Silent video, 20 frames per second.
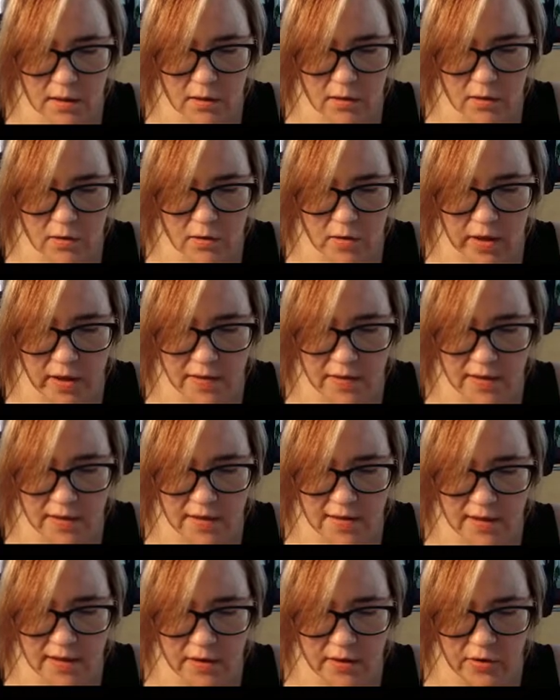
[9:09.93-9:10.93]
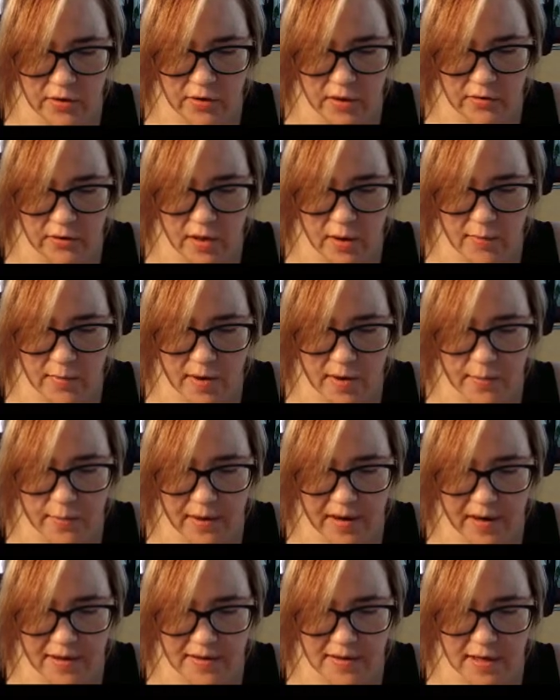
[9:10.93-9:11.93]
Oh, get that single down. Come on,
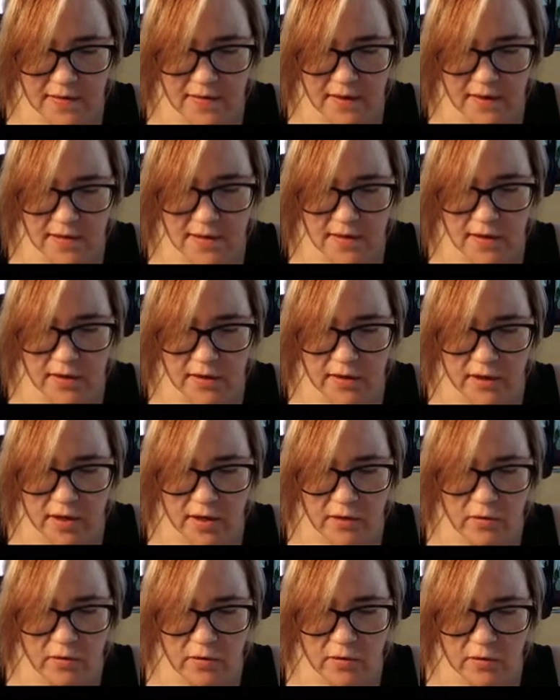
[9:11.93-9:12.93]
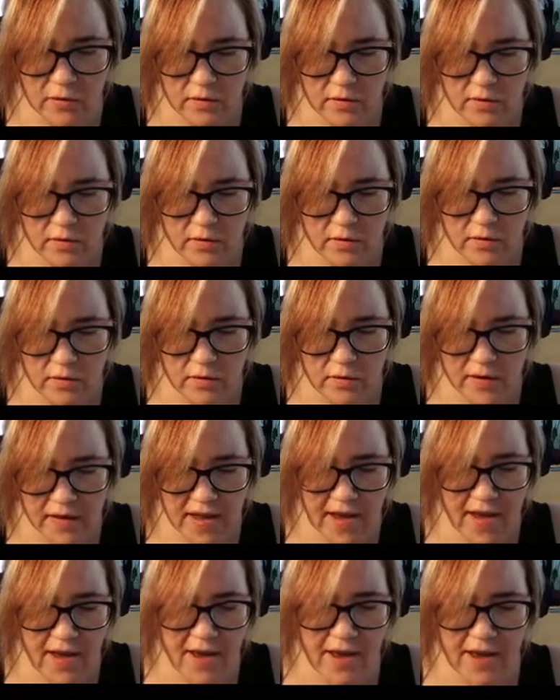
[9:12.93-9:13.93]
bats, get that single down.
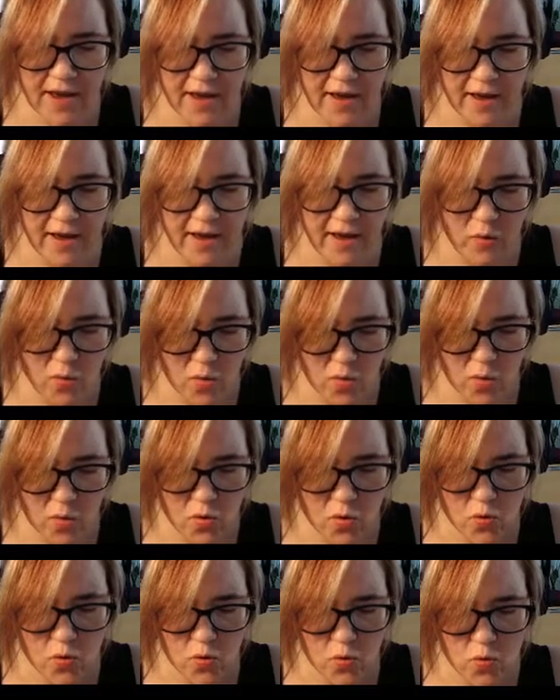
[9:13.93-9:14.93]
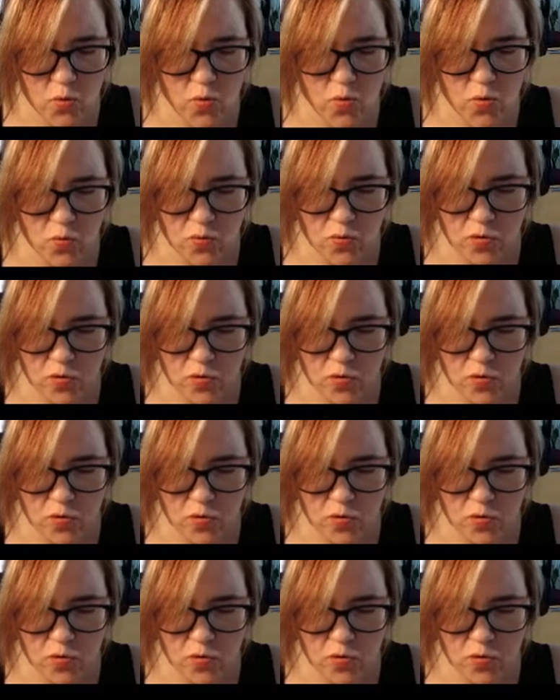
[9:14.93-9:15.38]
Yeah! Woohoo!